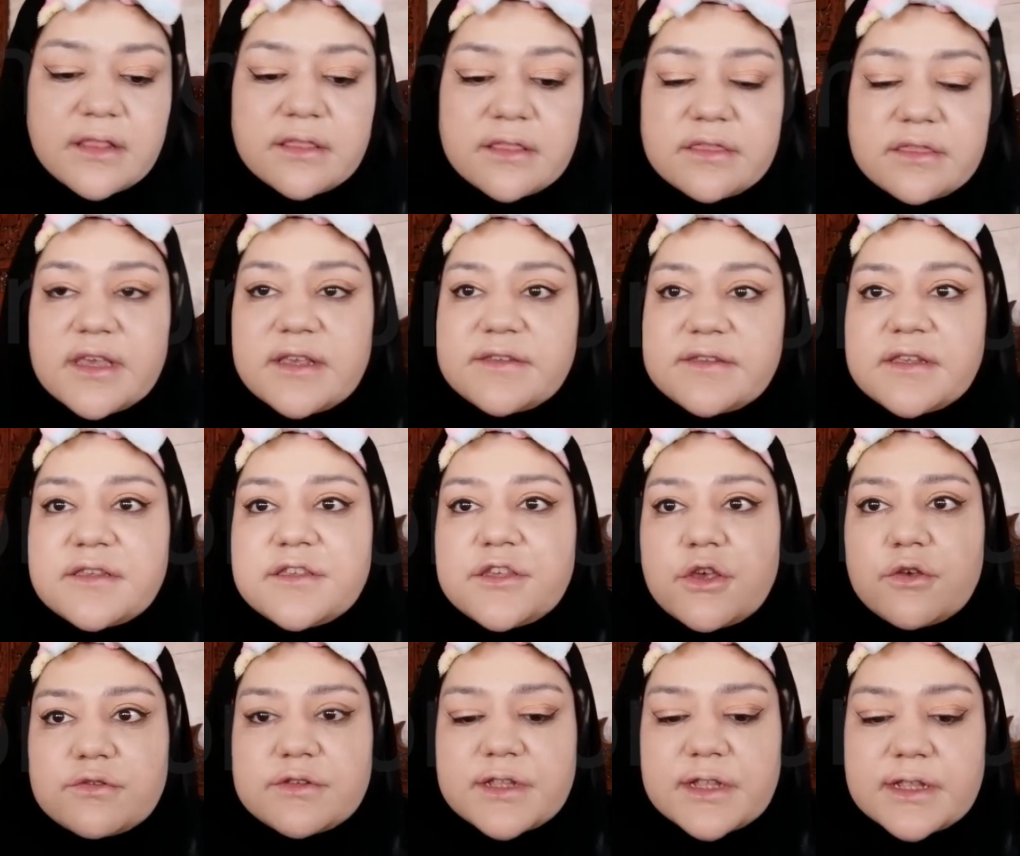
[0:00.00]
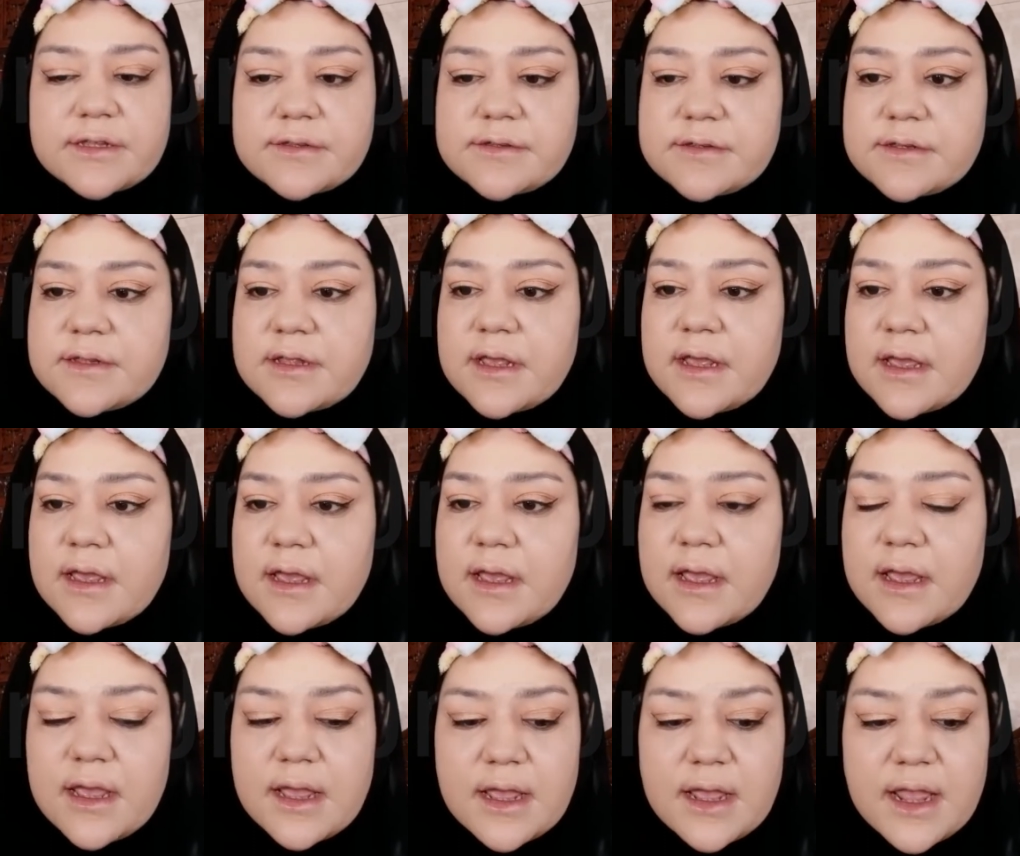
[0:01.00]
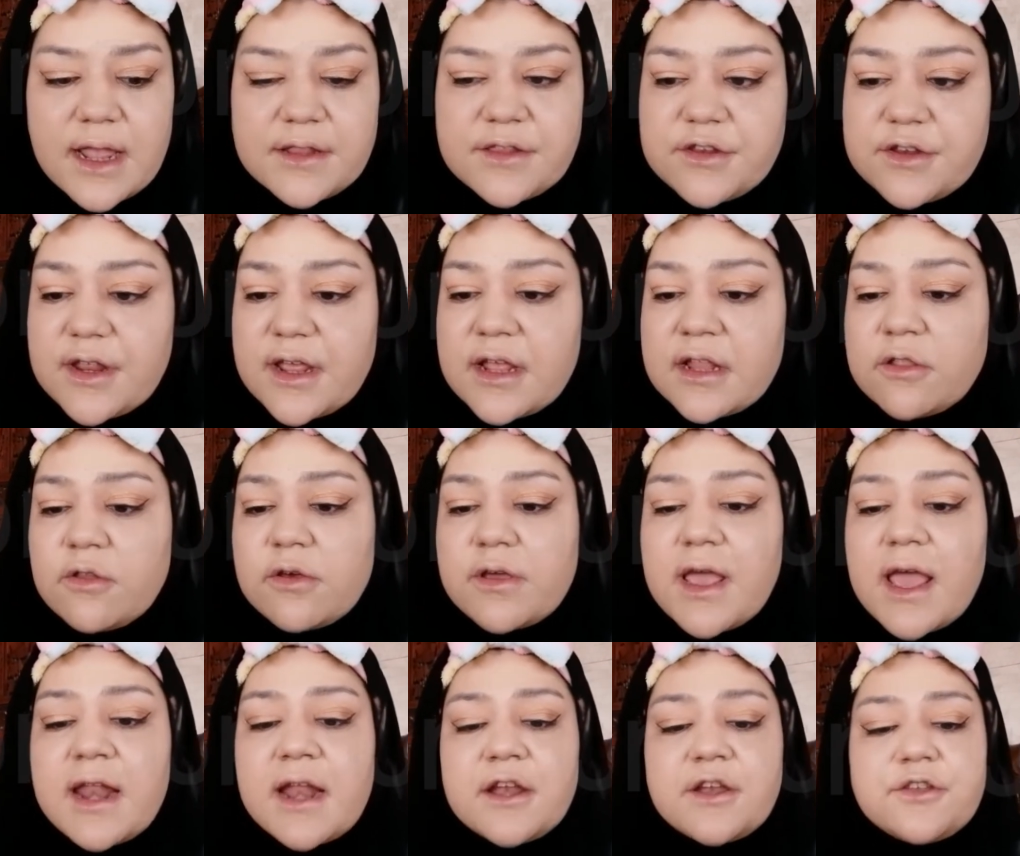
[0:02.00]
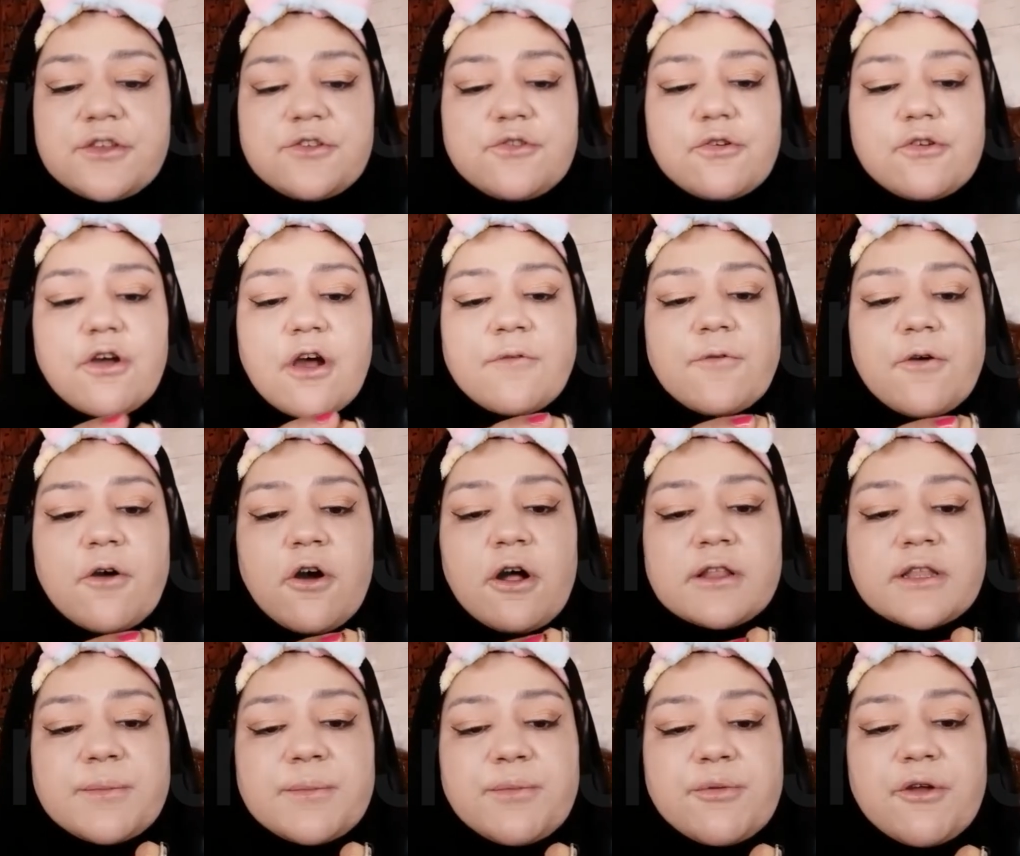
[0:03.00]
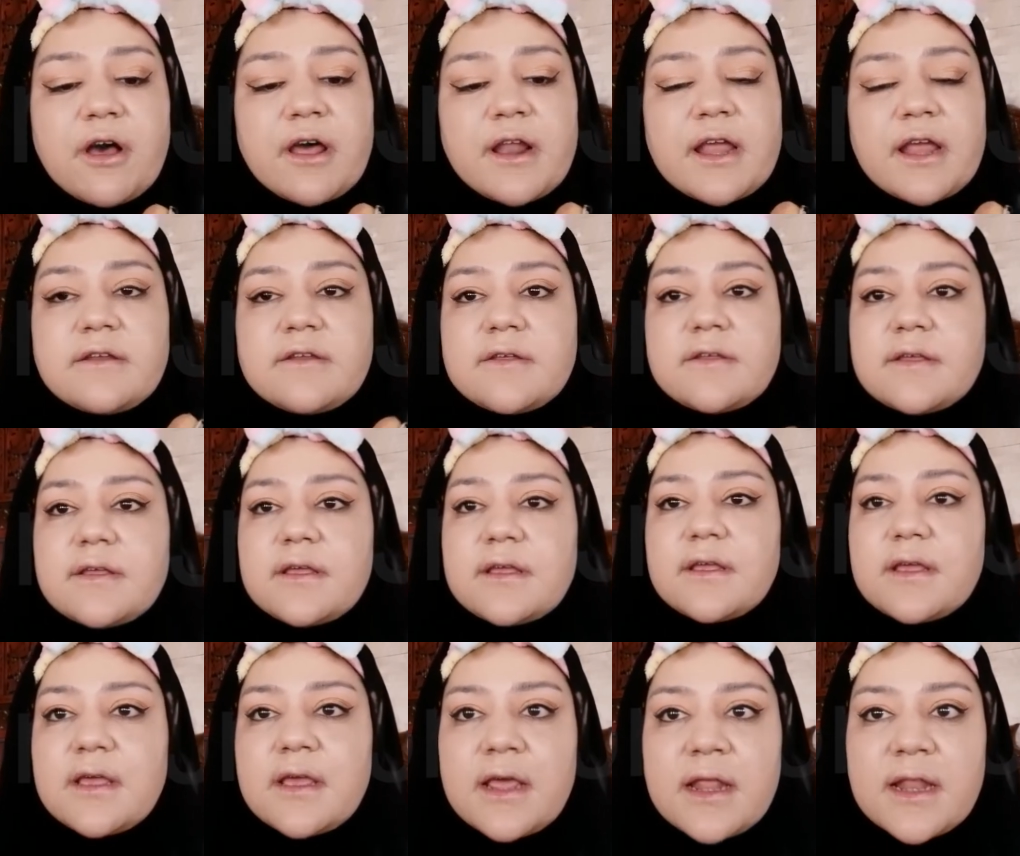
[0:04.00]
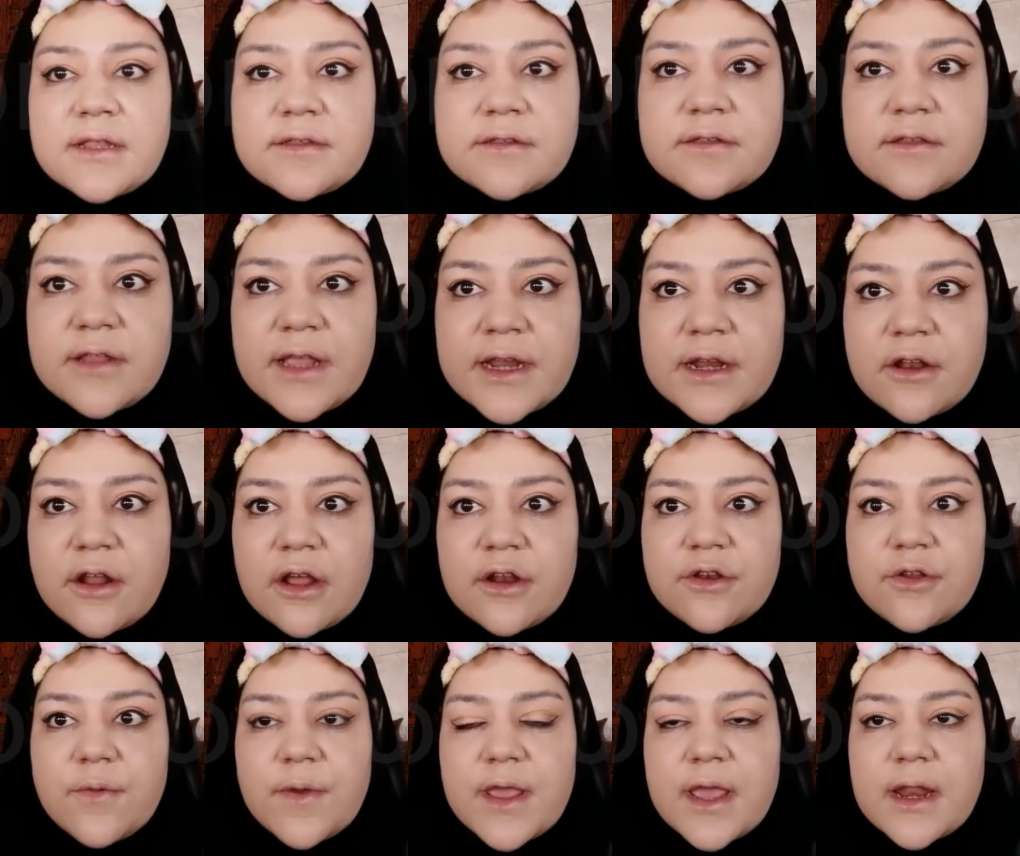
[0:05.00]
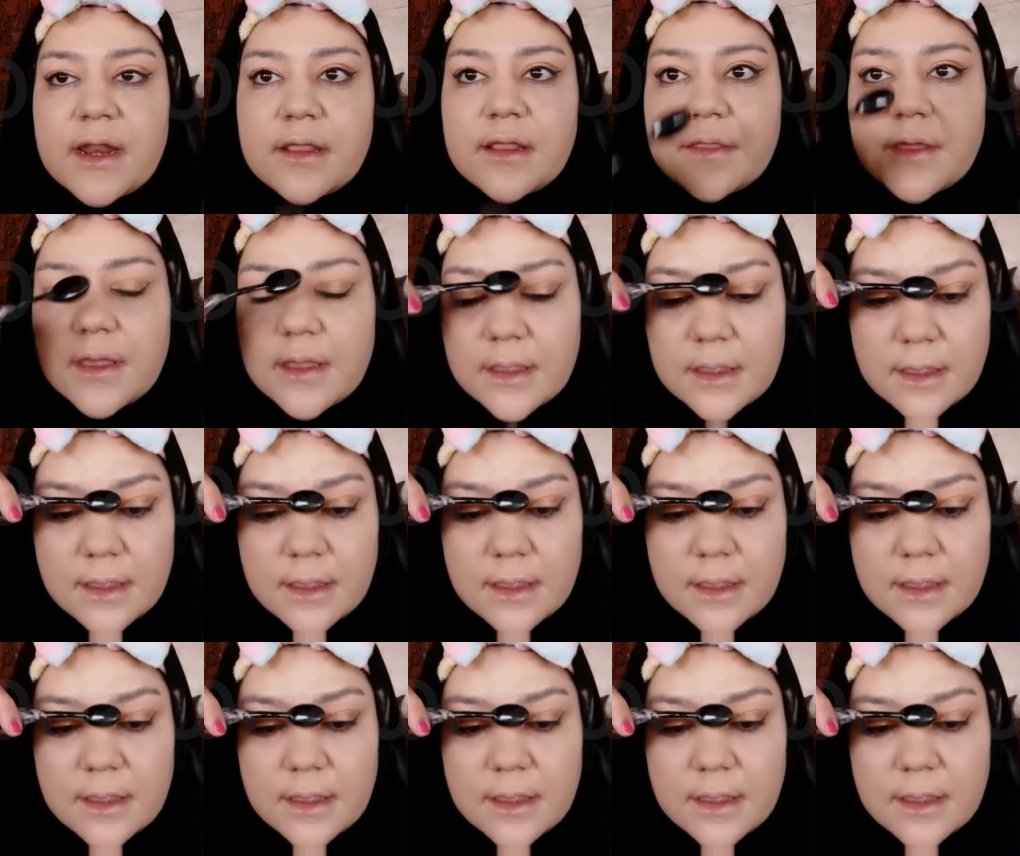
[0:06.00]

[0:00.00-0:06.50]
This is useless. It's look, and it took off all the product, and it's like not doing anything.